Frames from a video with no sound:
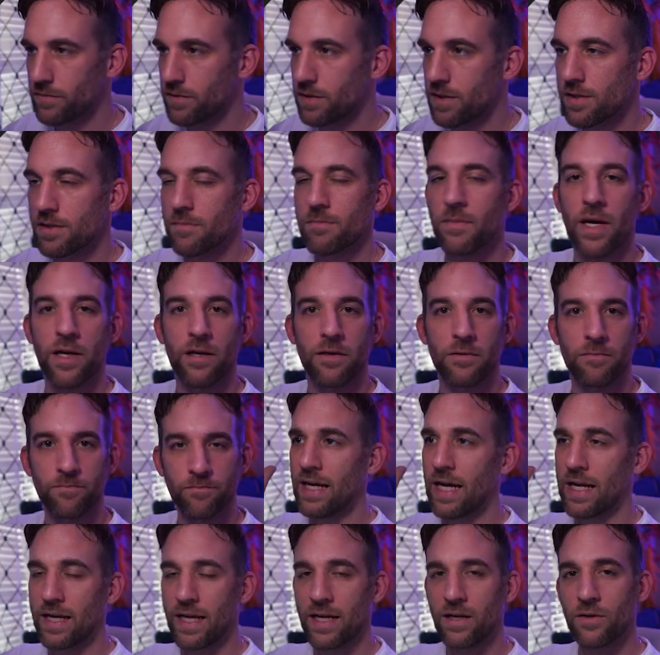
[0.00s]
Doesn't matter.
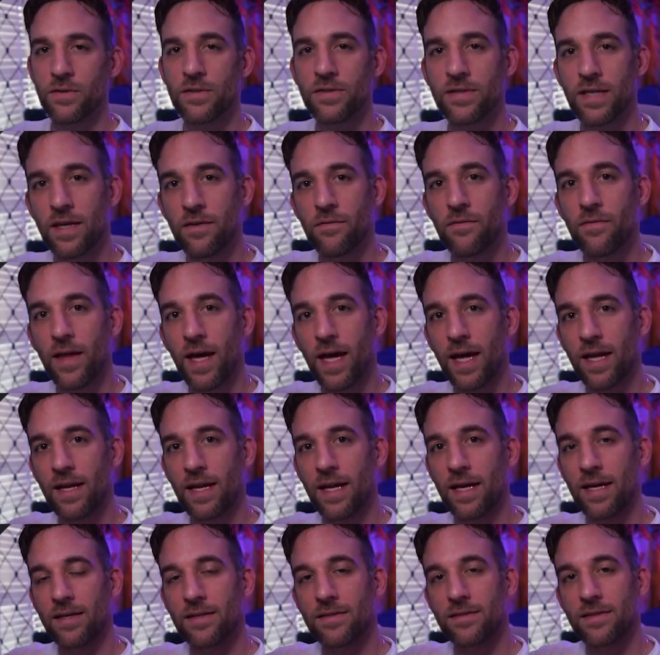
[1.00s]
And then I'll save that
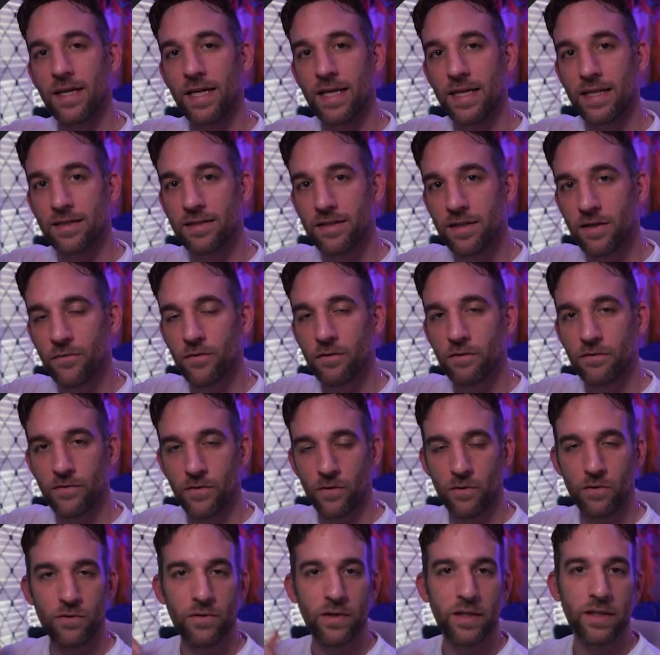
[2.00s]
as a different
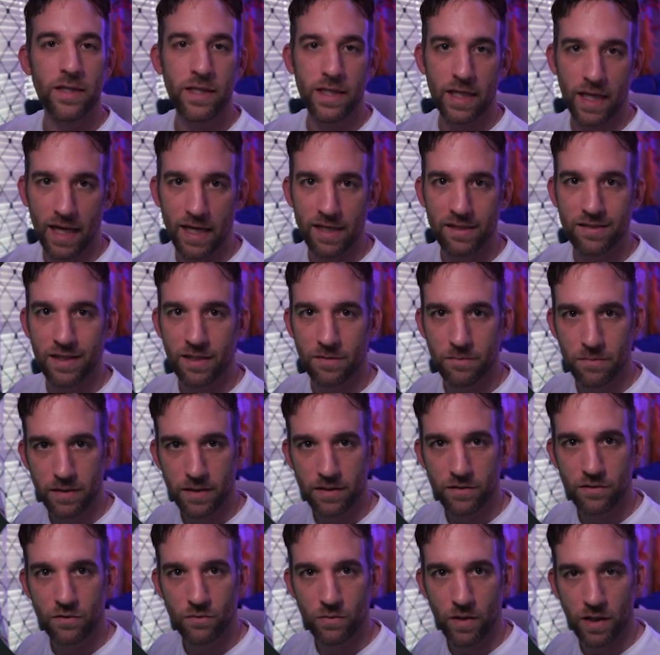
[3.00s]
folder in the cache
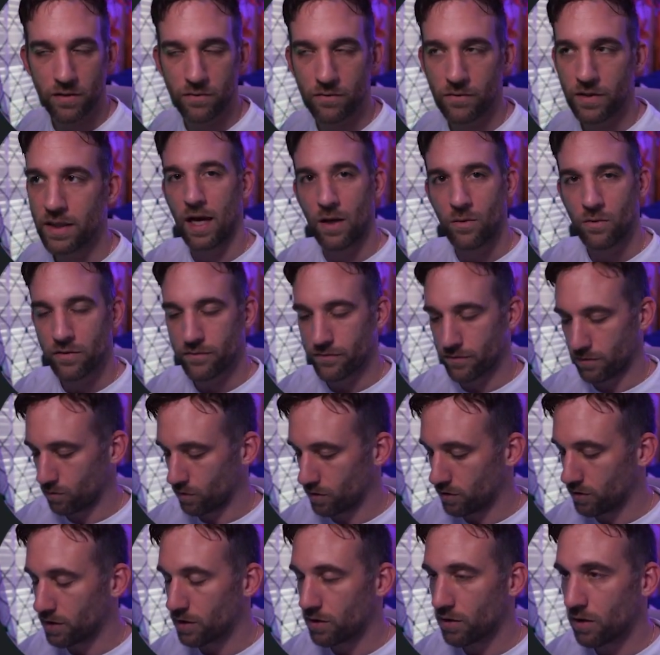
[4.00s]
database directory. However,
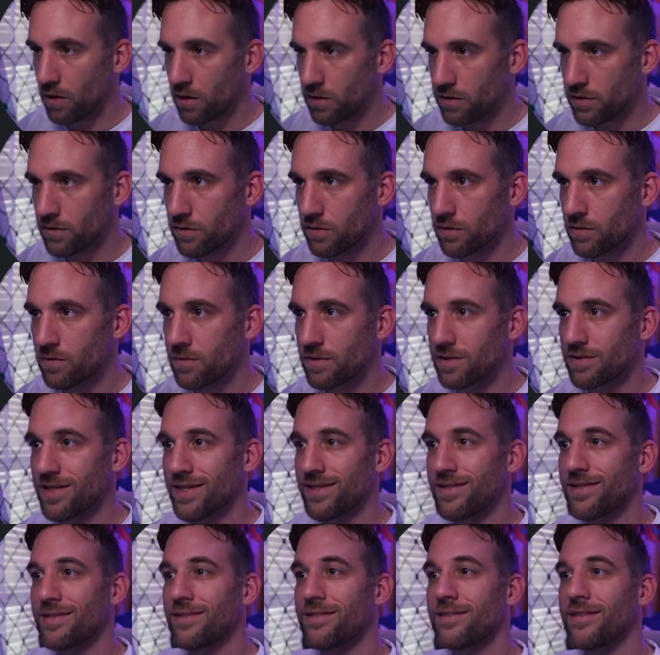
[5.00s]
what you can also do is
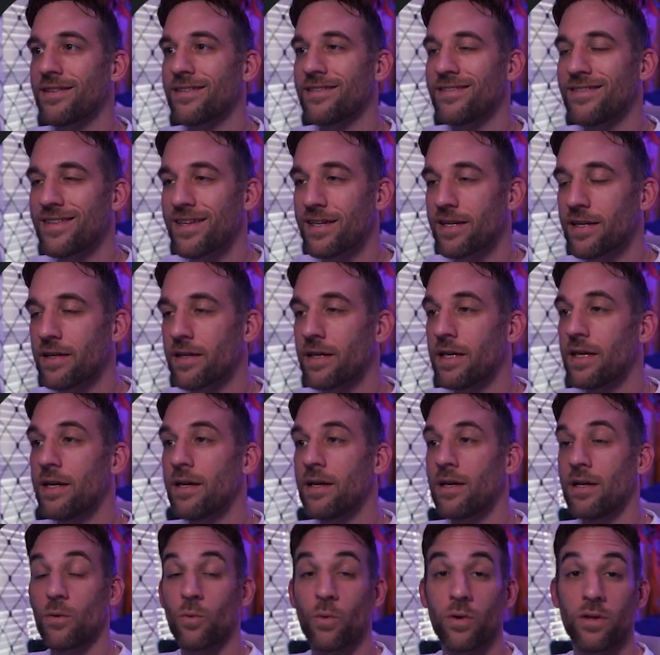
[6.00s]
set this to none. And
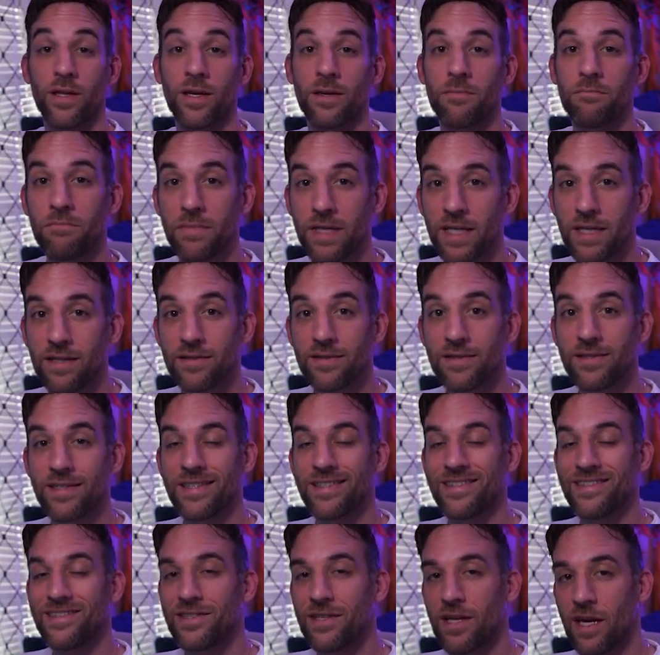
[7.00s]
what that means is
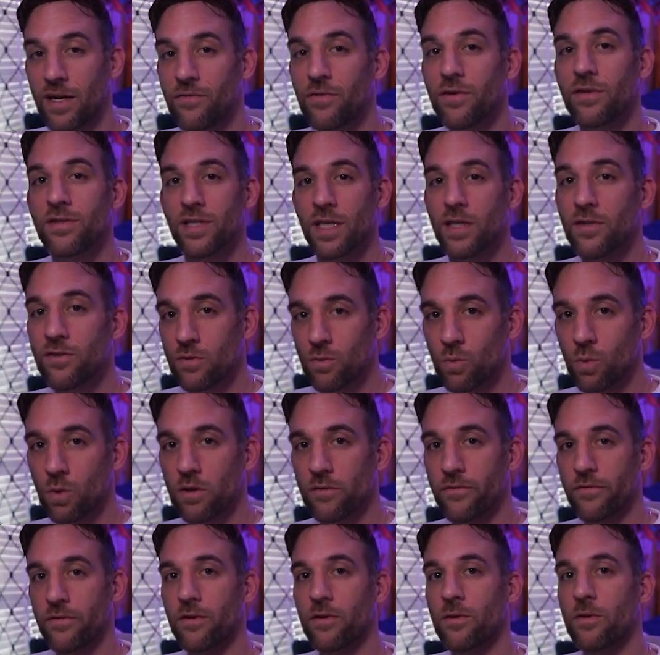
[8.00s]
it never saves your
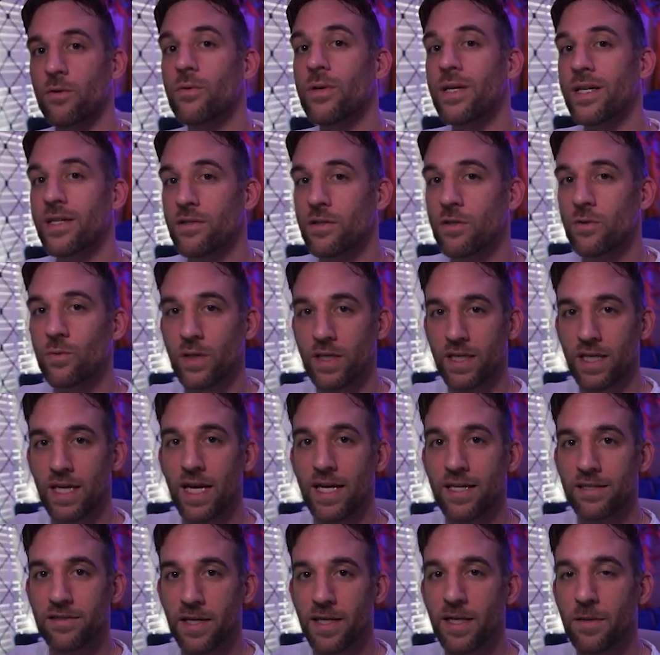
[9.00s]
workflow into a
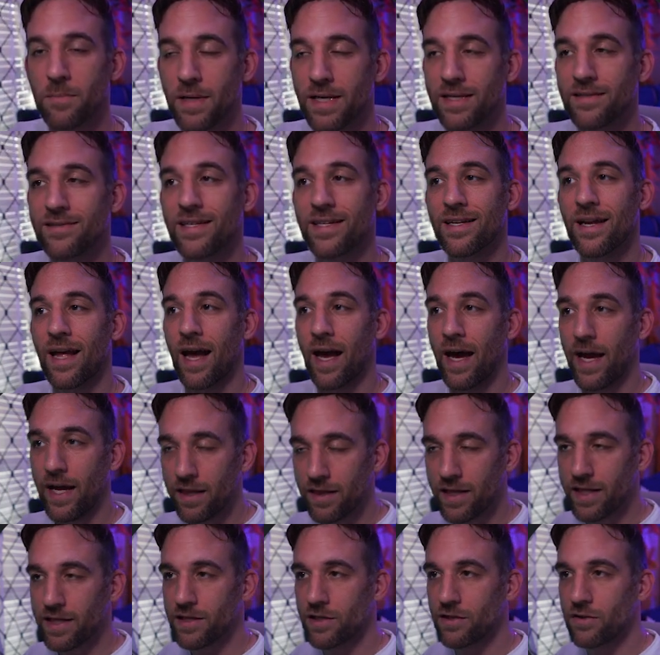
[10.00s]
cache database. And I
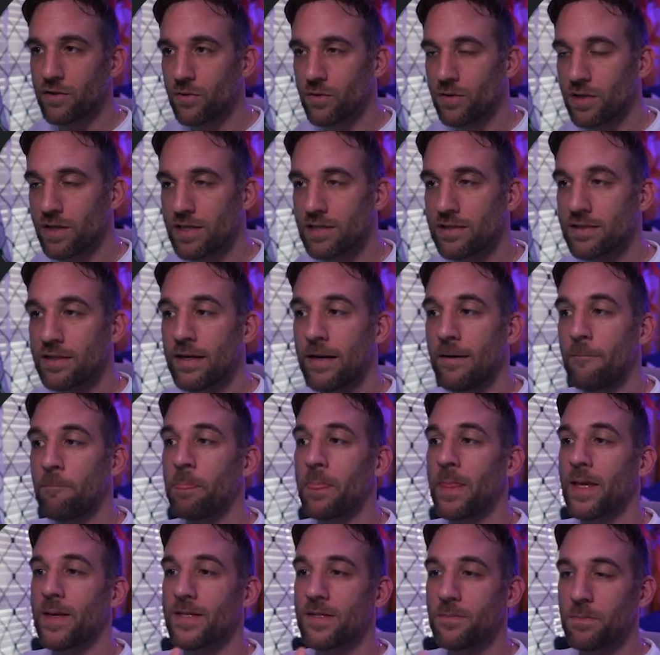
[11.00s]
like to do this,
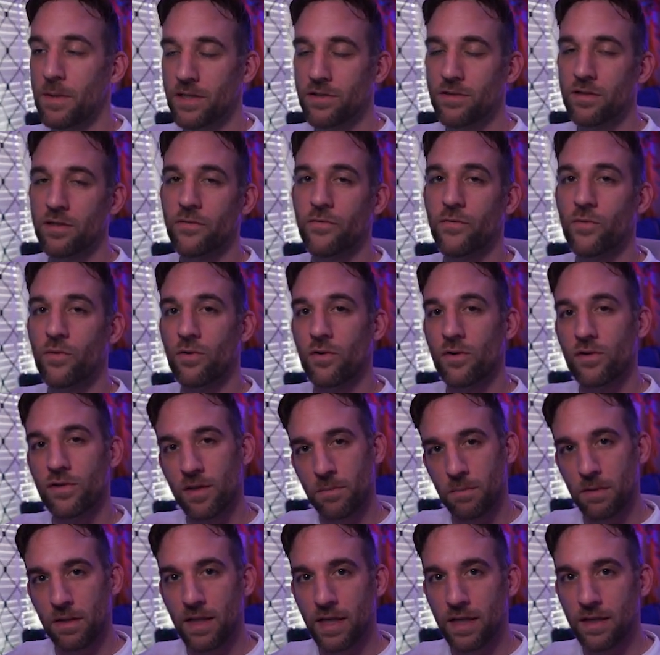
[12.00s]
especially for
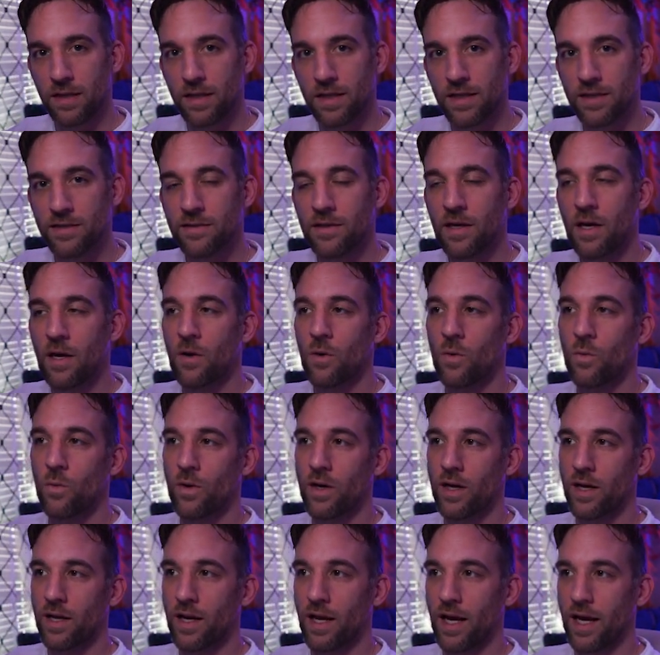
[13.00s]
something like this,
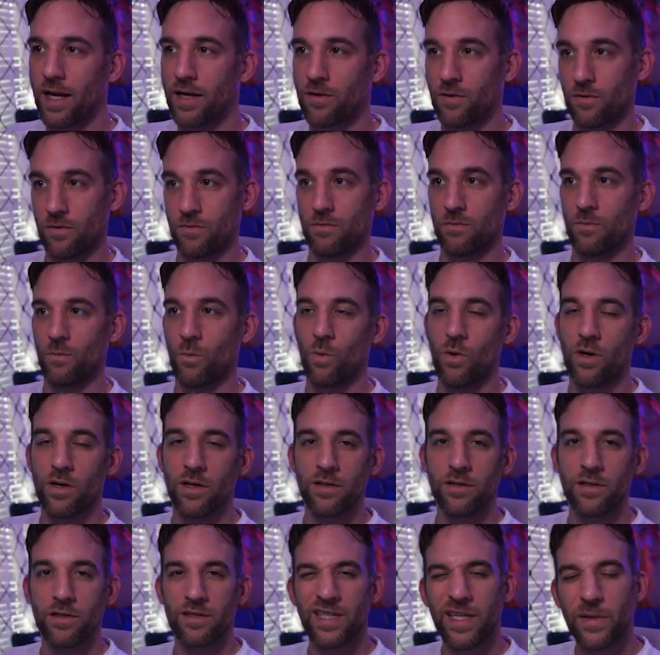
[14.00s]
when I don't want to
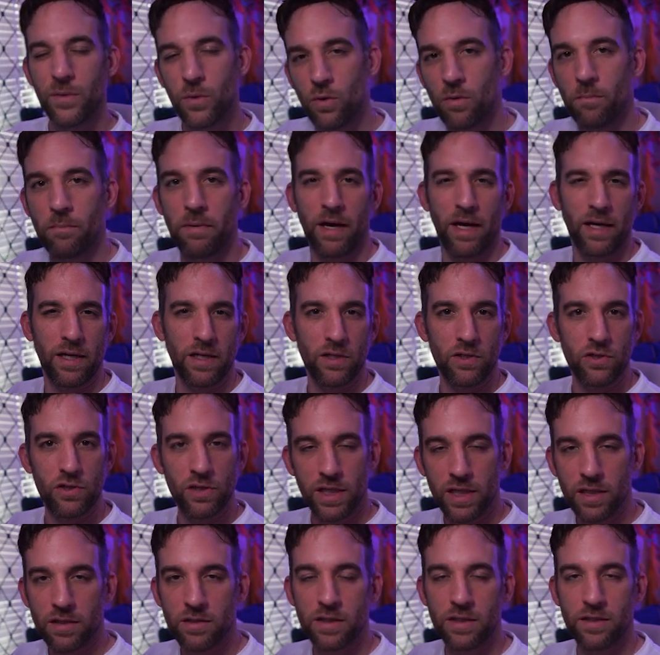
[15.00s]
just keep going back and
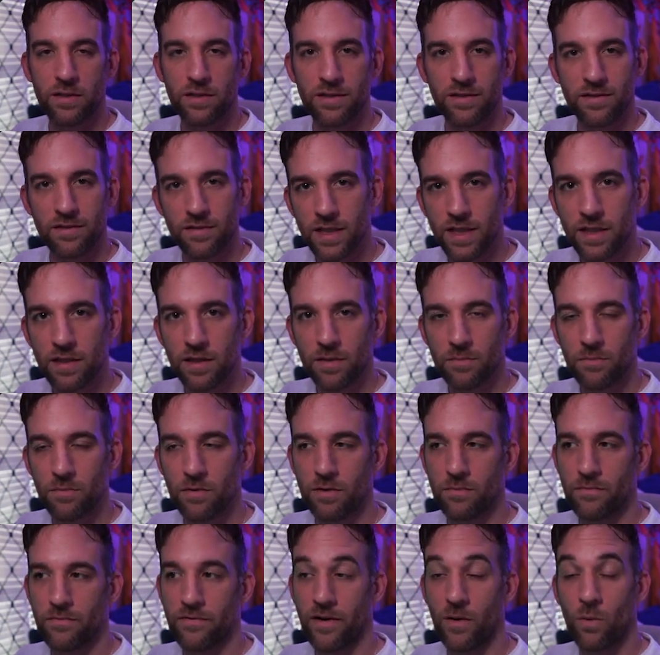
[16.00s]
changing the seed number
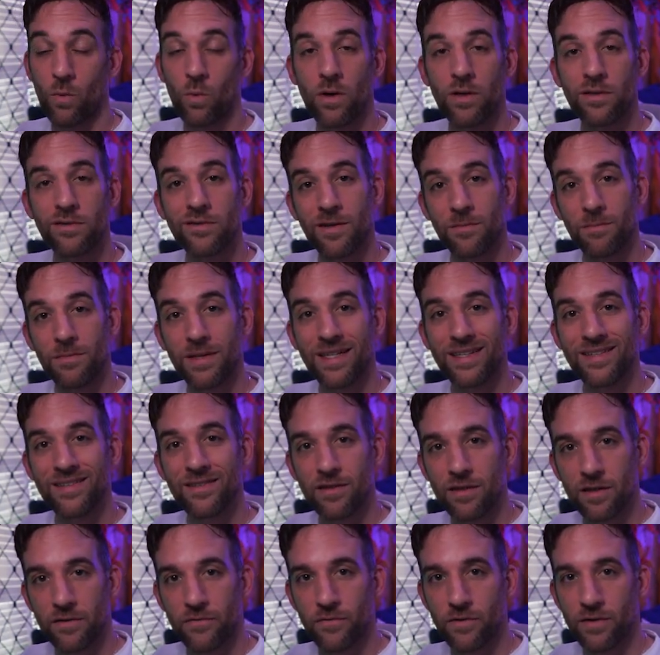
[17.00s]
if I want something
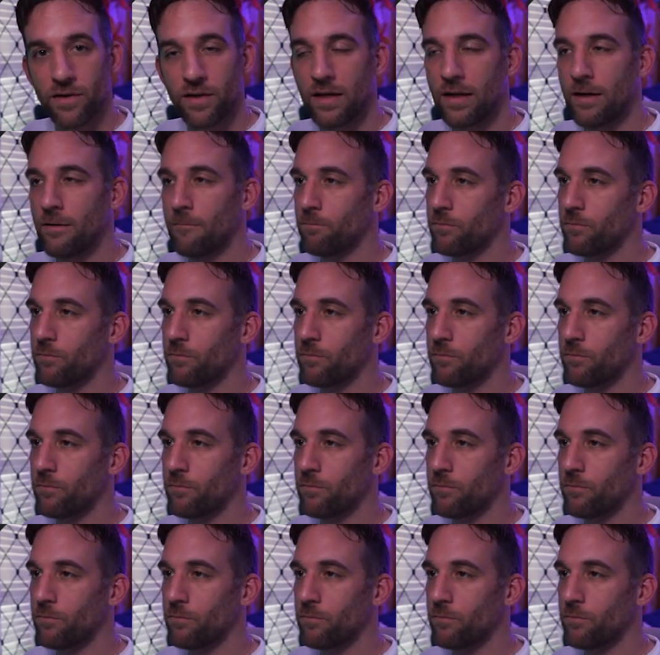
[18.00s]
different.